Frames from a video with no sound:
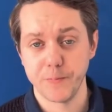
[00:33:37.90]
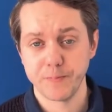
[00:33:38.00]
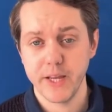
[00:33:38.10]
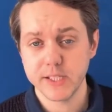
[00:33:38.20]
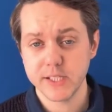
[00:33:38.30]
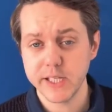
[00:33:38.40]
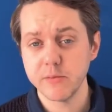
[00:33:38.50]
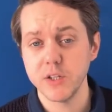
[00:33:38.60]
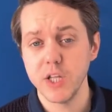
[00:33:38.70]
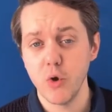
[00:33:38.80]
it seemed
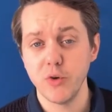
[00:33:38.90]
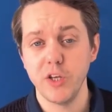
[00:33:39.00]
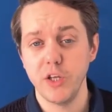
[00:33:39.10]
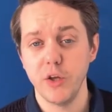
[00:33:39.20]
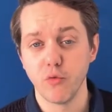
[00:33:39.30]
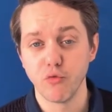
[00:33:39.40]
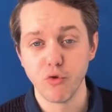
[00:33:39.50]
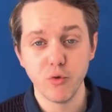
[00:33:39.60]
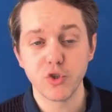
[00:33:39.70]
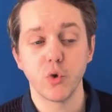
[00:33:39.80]
like the only
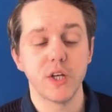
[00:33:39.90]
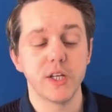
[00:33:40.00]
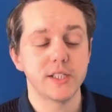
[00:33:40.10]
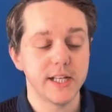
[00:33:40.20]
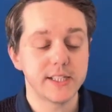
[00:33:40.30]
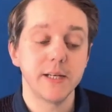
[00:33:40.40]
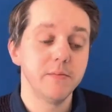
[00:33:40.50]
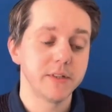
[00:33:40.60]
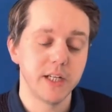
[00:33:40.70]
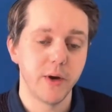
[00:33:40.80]
route, or it
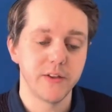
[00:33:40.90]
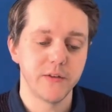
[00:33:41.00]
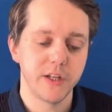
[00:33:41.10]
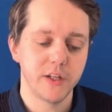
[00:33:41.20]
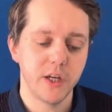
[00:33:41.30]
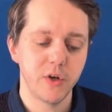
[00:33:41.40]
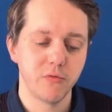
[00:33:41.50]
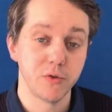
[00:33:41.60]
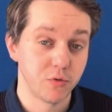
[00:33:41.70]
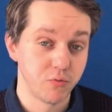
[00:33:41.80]
seemed anyway, that the only
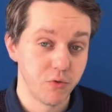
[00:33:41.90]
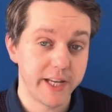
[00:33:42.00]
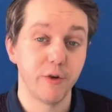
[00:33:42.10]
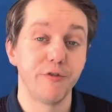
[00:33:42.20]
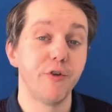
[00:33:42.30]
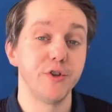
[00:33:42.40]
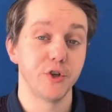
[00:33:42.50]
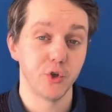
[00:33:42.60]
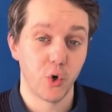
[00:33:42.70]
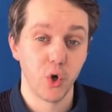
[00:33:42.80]
route to really get your foot in the
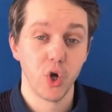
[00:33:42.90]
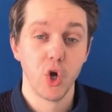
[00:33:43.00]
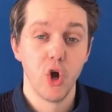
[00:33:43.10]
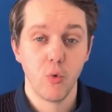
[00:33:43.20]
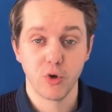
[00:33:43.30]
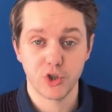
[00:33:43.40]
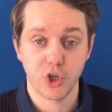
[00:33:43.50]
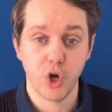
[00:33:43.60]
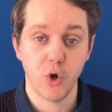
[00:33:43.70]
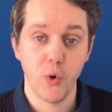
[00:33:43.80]
door was to
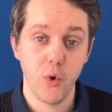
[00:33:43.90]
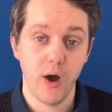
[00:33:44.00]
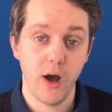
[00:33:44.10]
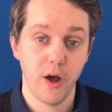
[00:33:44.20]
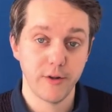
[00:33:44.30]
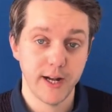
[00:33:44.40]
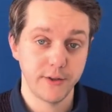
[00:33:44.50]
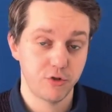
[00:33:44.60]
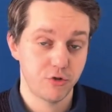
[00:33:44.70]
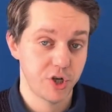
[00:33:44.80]
go down
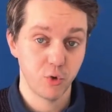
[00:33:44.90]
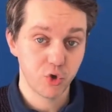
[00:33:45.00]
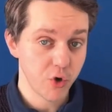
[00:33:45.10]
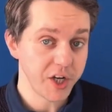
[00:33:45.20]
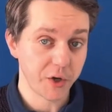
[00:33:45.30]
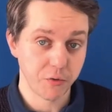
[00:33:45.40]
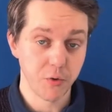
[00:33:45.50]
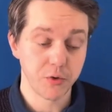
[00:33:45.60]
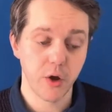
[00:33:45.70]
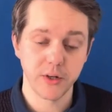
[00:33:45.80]
the traditional training
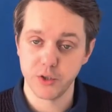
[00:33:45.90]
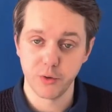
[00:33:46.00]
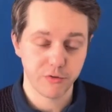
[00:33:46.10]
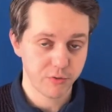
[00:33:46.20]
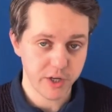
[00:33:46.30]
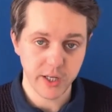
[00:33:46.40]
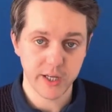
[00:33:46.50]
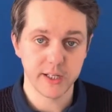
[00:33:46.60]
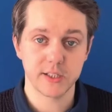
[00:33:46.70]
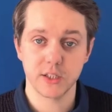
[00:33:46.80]
route, going to do 3
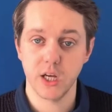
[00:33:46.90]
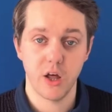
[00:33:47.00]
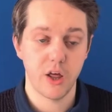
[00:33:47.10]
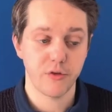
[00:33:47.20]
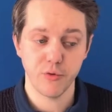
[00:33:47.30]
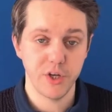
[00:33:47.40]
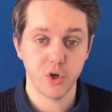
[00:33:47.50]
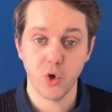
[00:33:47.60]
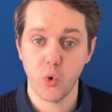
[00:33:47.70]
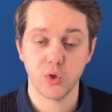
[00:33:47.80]
years, a three-year
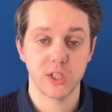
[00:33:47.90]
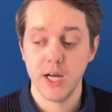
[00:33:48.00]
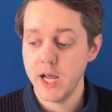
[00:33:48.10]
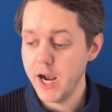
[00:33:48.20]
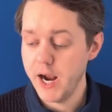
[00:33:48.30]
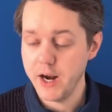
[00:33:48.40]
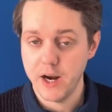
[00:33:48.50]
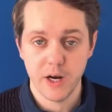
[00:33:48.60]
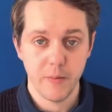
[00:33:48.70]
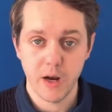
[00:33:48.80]
course,
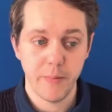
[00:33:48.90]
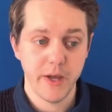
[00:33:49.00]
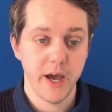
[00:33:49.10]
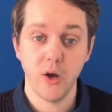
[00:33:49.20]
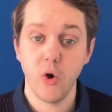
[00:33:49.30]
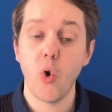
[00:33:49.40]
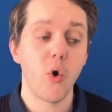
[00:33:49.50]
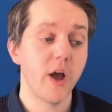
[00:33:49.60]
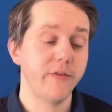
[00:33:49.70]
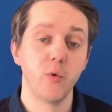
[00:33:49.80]
and a BA,
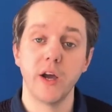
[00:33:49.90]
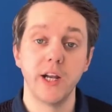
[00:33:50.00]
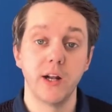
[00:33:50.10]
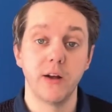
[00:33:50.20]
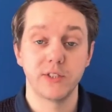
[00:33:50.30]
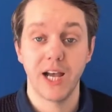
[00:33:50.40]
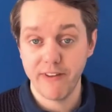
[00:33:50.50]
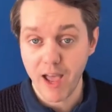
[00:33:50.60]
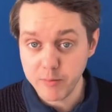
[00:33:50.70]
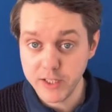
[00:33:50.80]
or if you were lucky enough to have
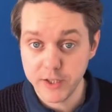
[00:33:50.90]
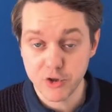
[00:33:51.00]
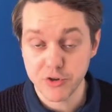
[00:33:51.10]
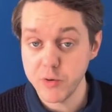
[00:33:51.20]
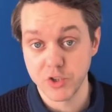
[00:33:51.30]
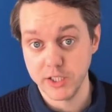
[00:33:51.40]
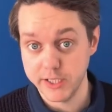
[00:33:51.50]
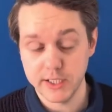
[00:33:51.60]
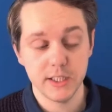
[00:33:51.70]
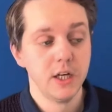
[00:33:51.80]
family in the industry, which I
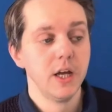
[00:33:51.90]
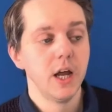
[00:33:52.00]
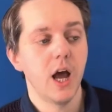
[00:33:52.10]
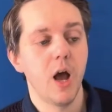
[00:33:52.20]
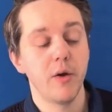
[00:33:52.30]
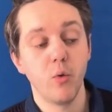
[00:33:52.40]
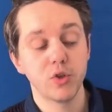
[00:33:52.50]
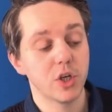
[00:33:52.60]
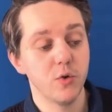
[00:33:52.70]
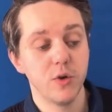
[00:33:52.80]
didn't, and
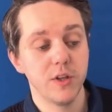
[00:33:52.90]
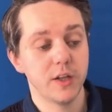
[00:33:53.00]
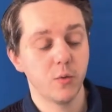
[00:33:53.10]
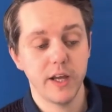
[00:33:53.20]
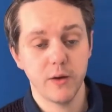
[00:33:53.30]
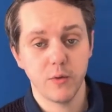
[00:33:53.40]
also the other way,